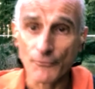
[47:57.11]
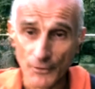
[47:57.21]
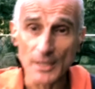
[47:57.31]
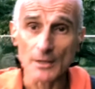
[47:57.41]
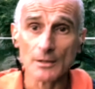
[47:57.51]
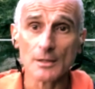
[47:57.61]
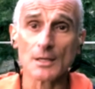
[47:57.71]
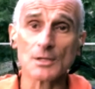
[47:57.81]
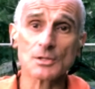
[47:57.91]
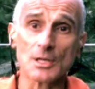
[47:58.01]
Fear
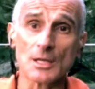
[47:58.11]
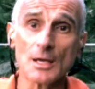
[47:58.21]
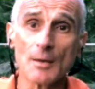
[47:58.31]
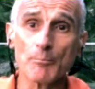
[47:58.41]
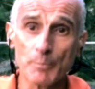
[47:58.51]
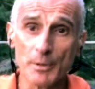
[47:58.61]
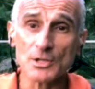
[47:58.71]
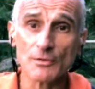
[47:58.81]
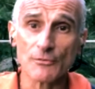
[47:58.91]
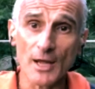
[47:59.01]
is the
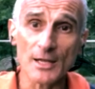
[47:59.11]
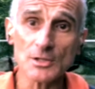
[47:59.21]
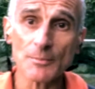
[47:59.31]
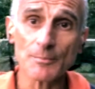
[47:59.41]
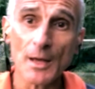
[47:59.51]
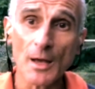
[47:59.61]
biggest friend